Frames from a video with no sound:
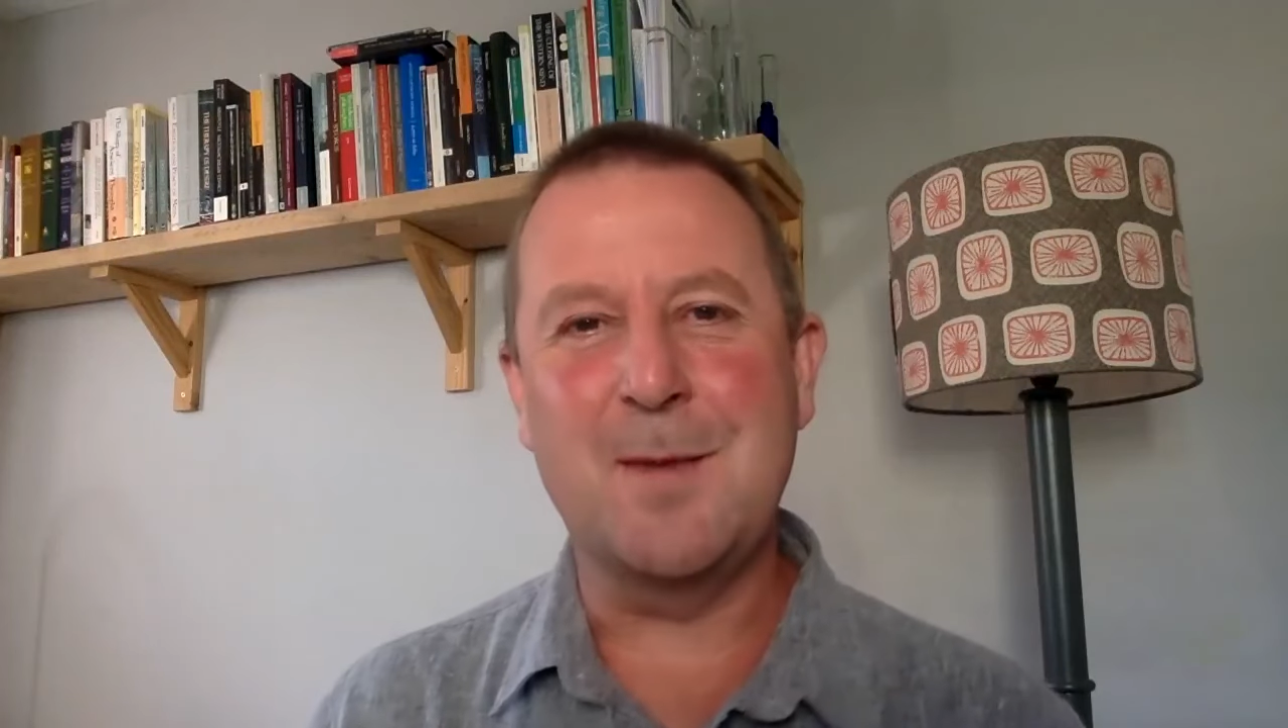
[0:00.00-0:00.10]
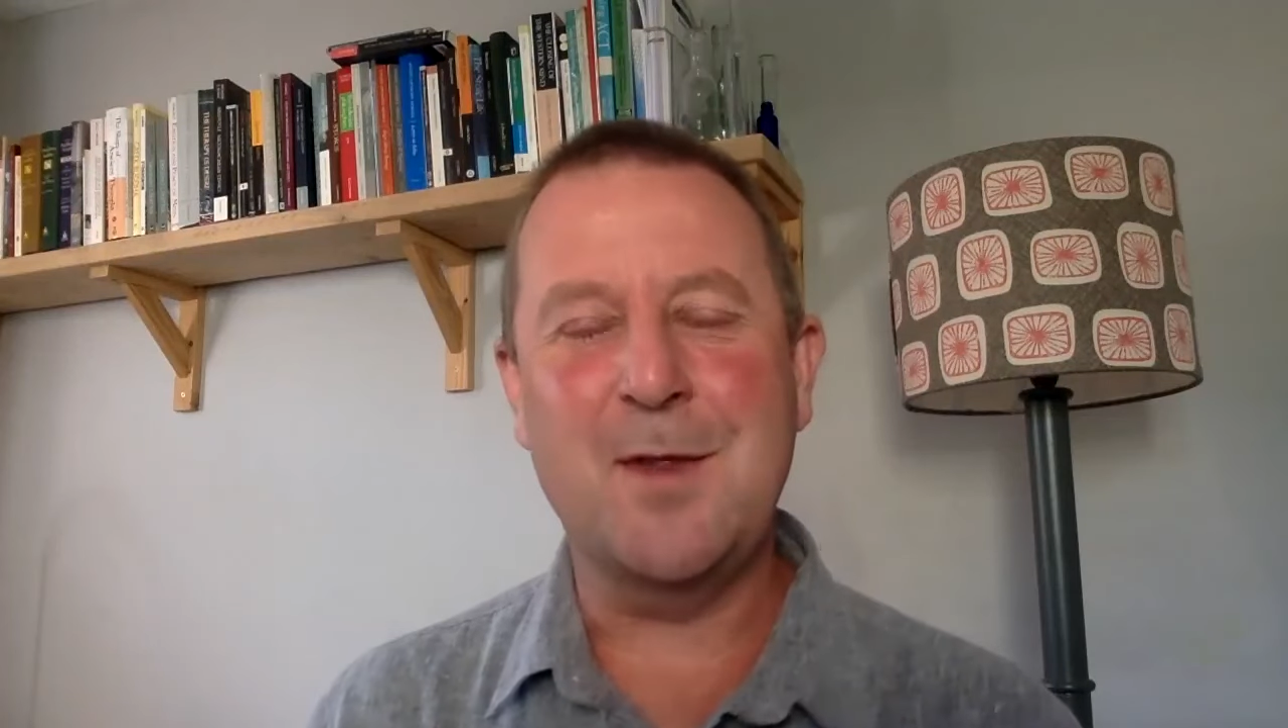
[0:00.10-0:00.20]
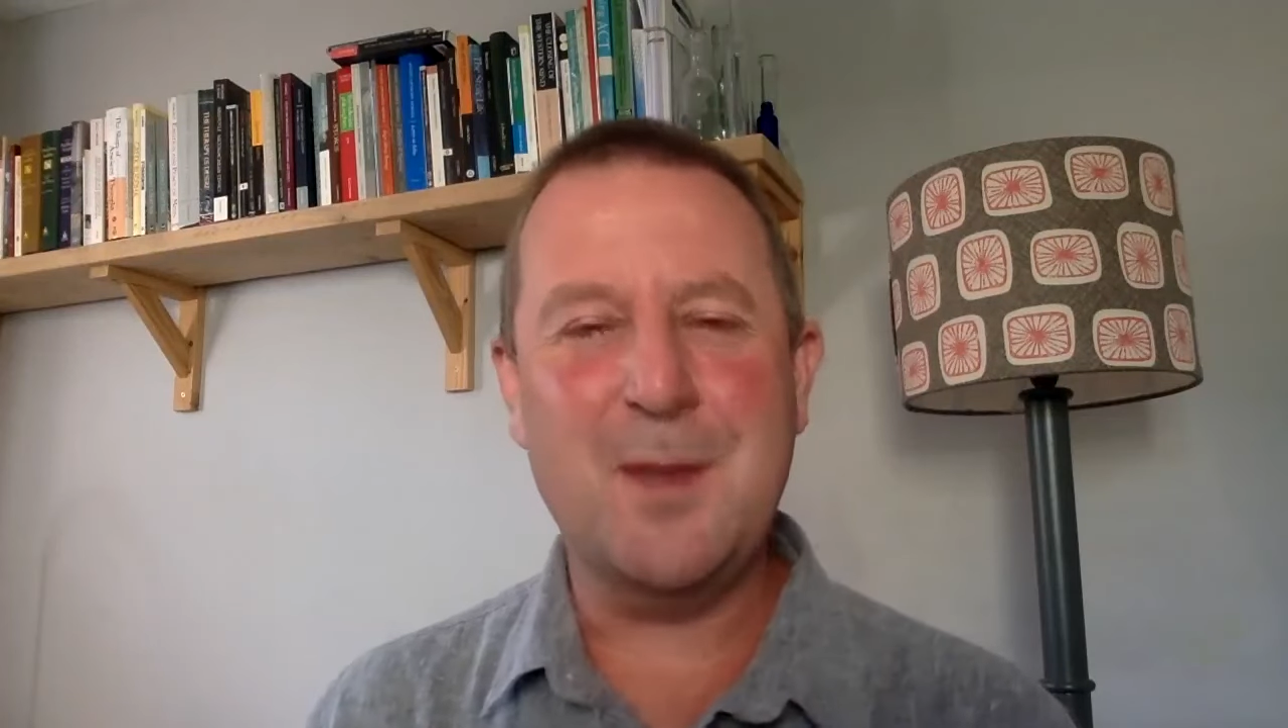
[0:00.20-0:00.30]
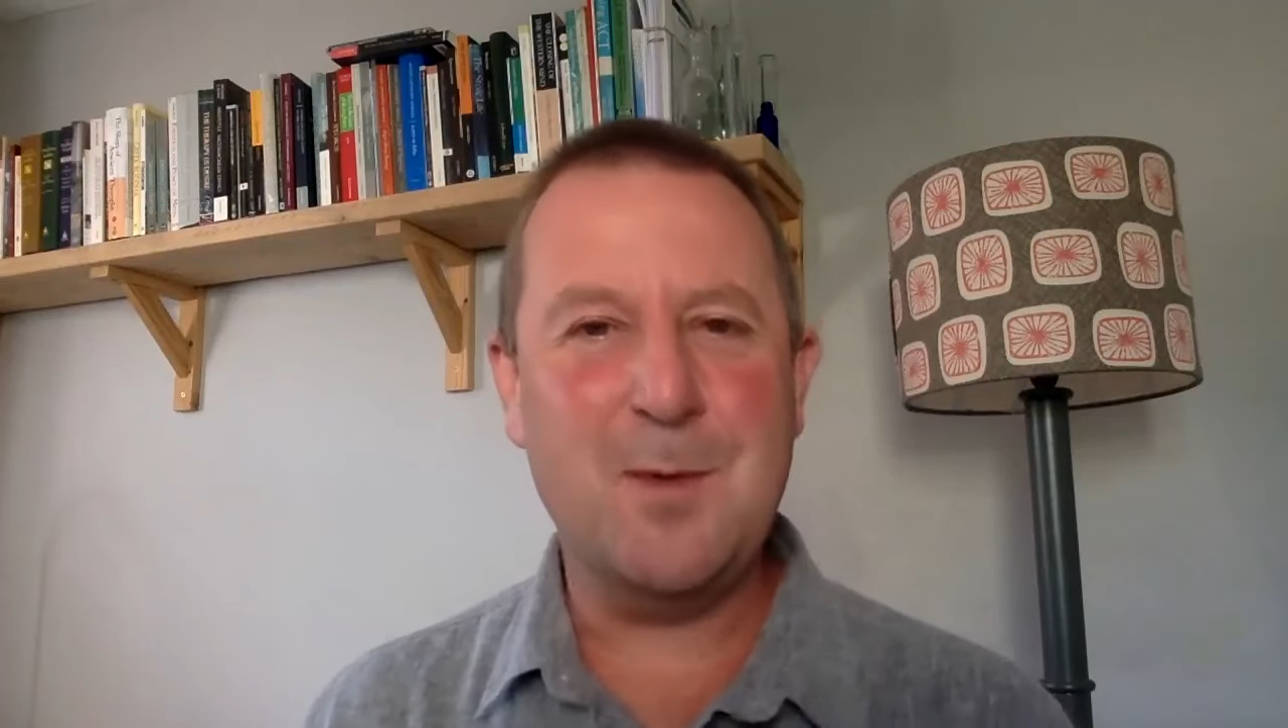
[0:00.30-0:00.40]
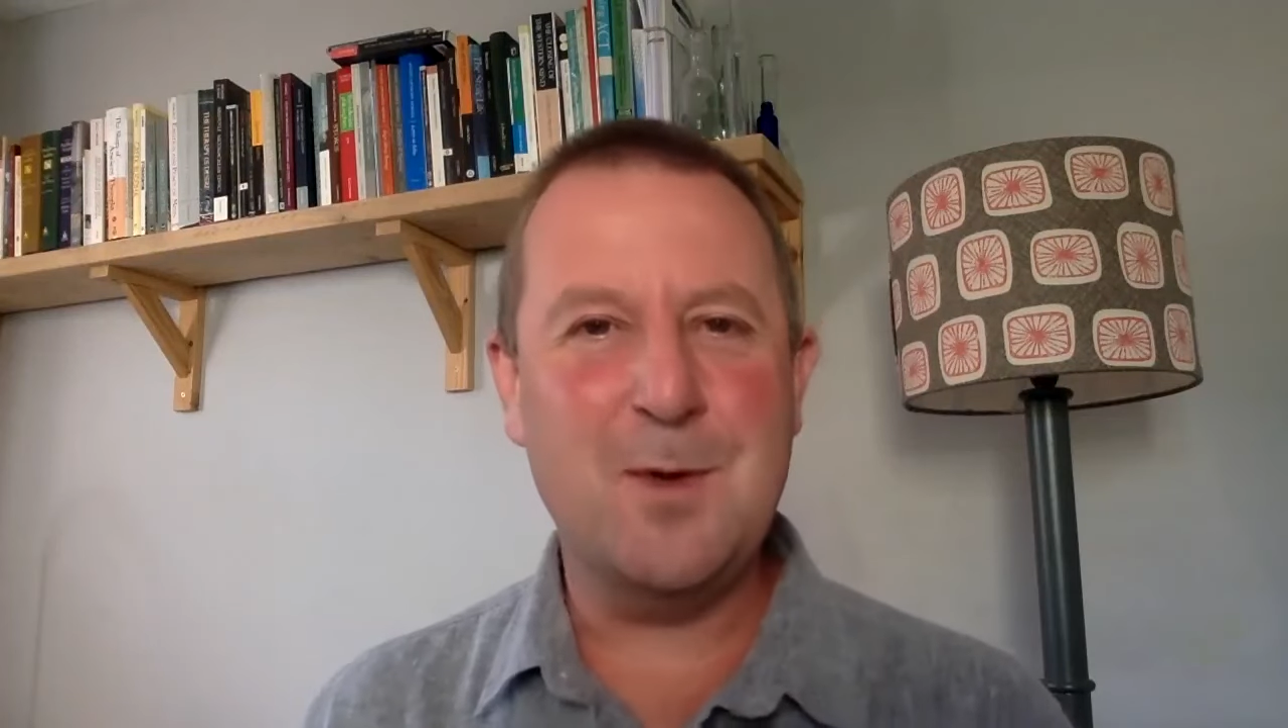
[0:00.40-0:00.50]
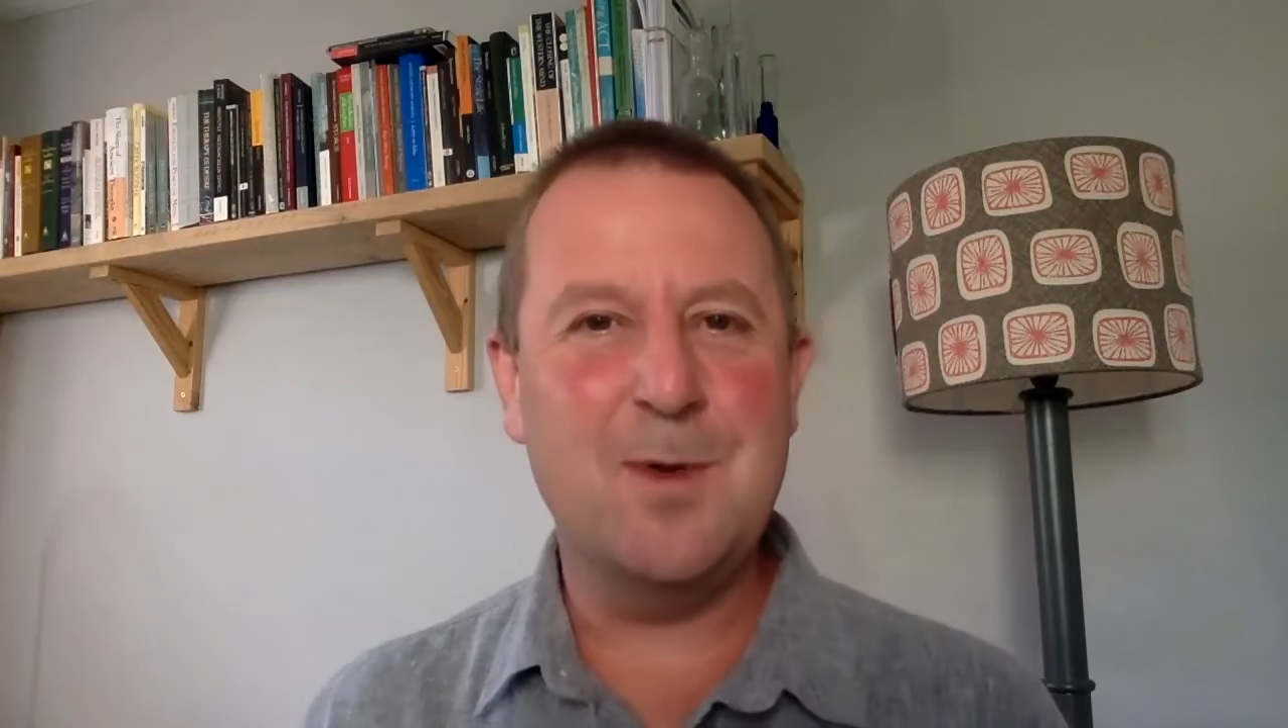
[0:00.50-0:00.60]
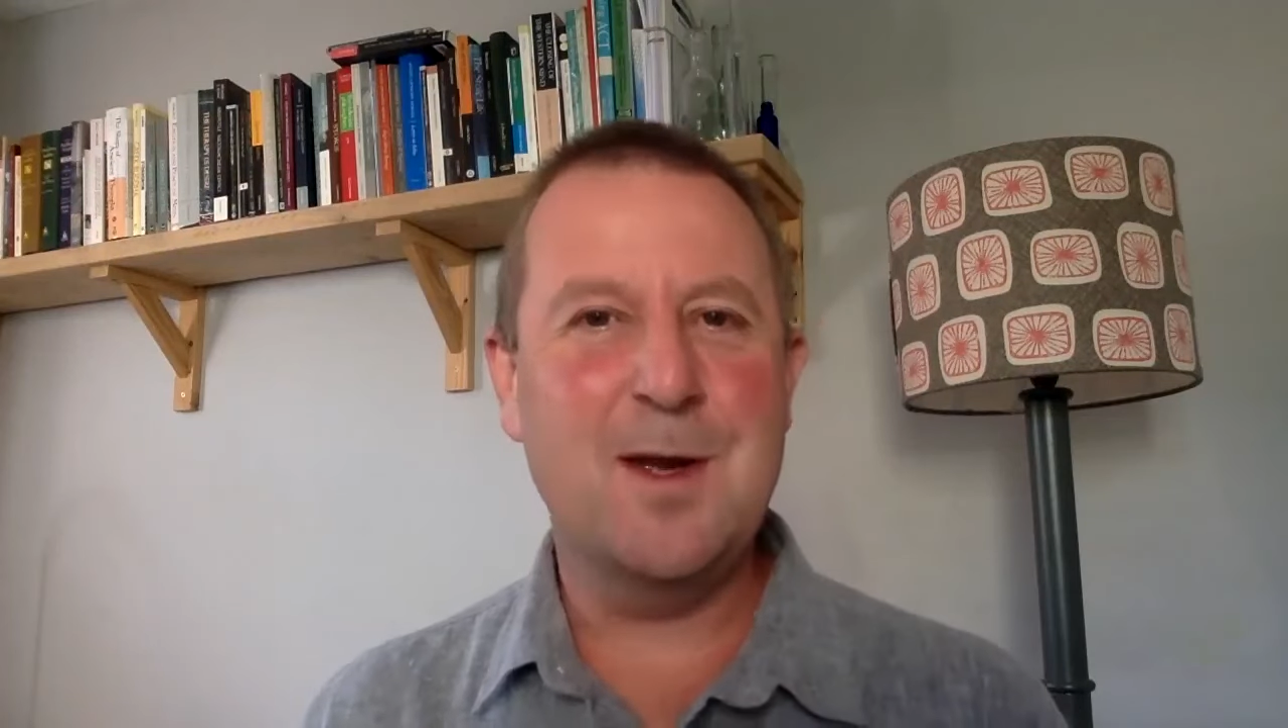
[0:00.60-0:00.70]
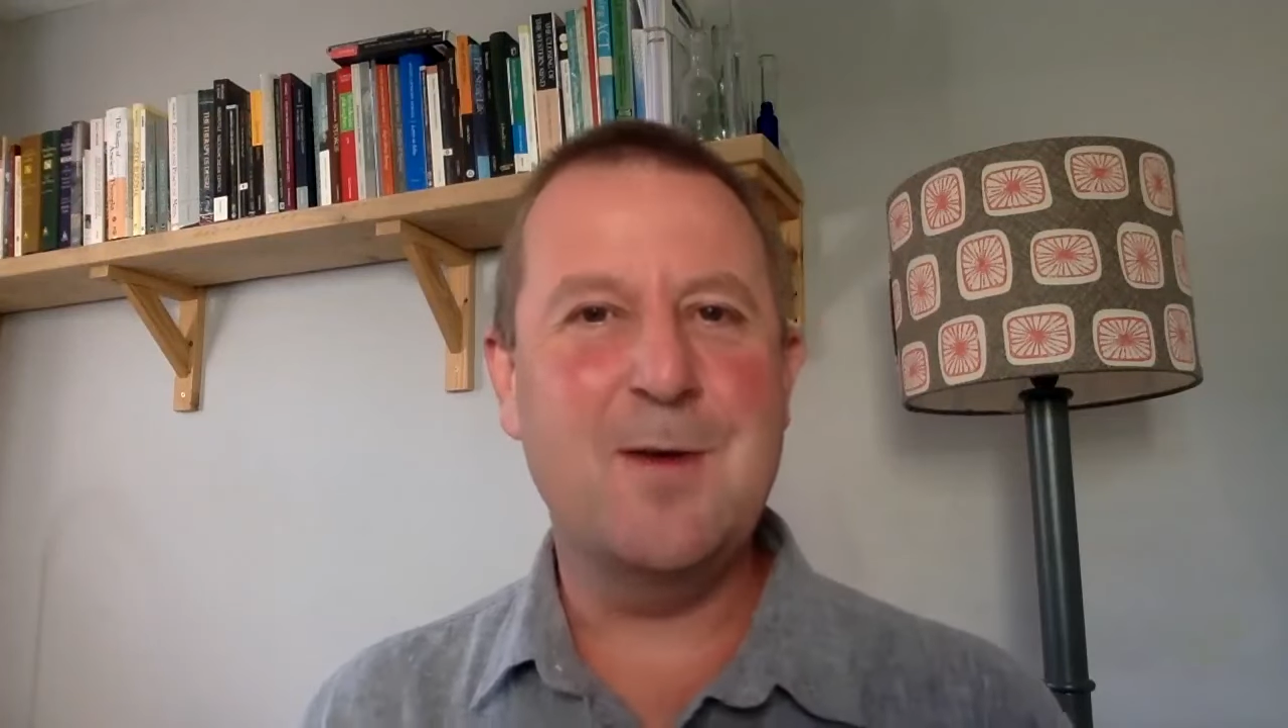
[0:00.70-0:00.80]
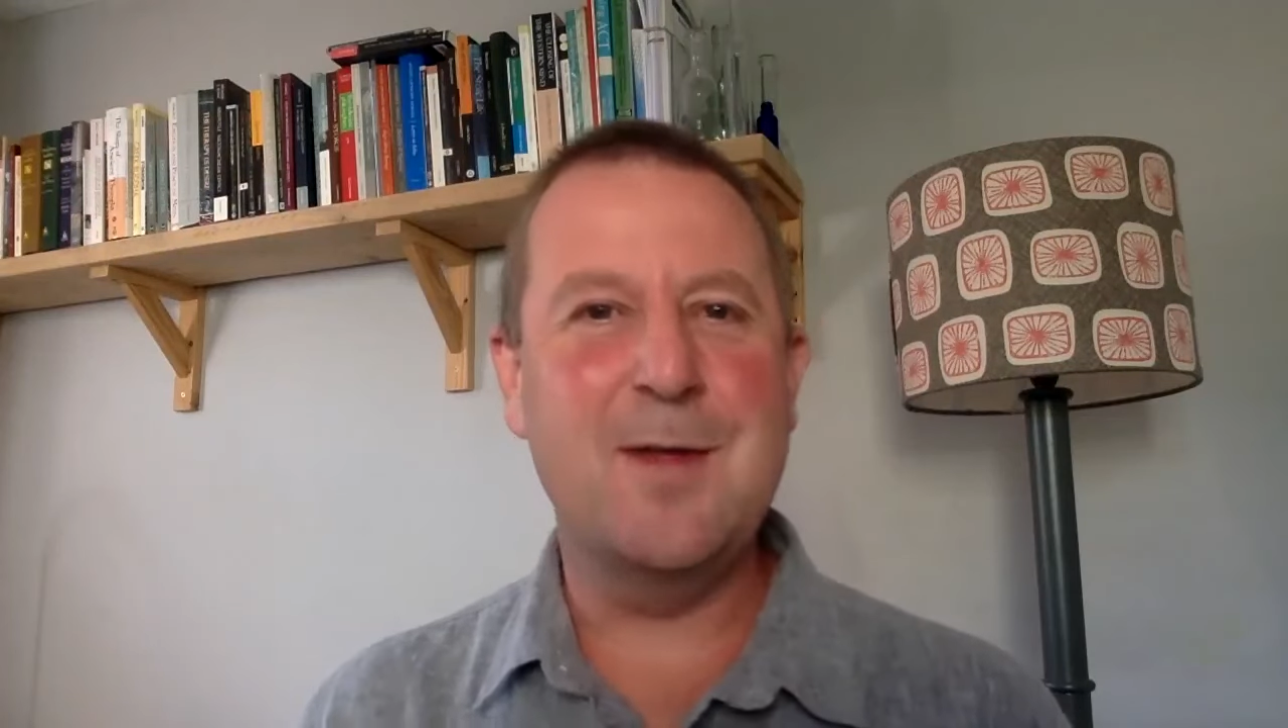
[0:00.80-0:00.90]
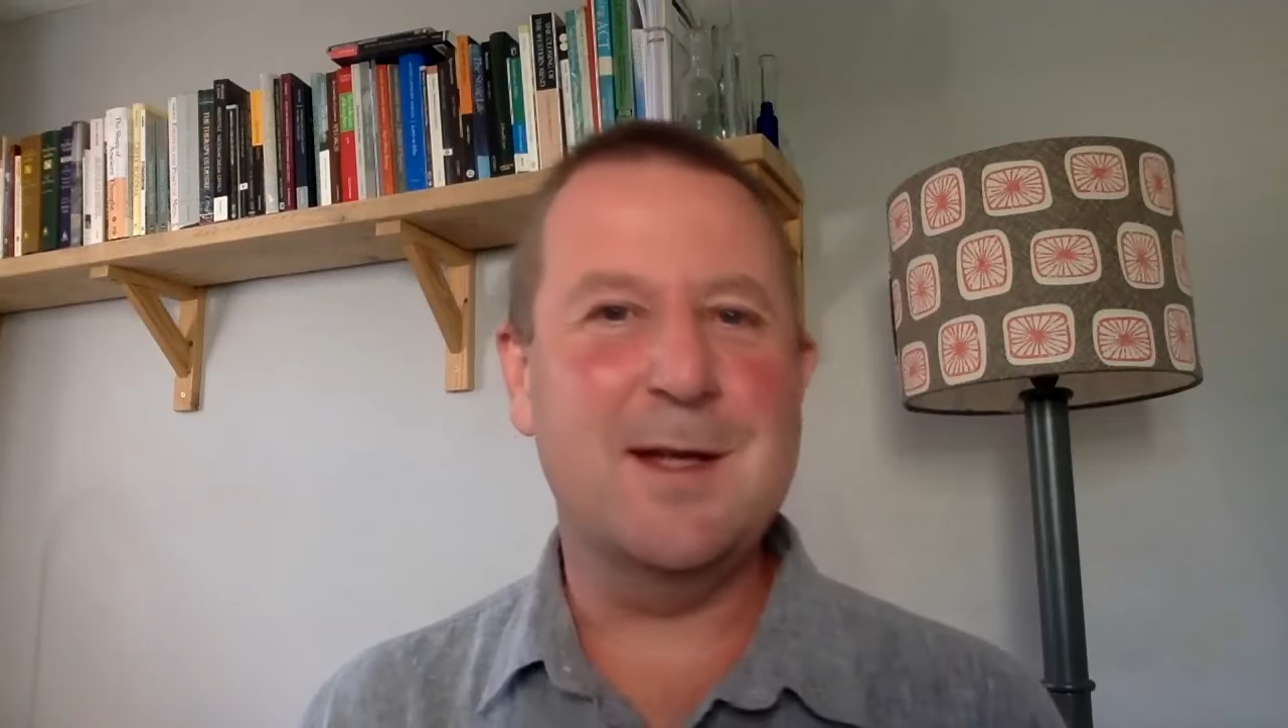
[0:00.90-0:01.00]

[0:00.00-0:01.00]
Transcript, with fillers: And I think we all know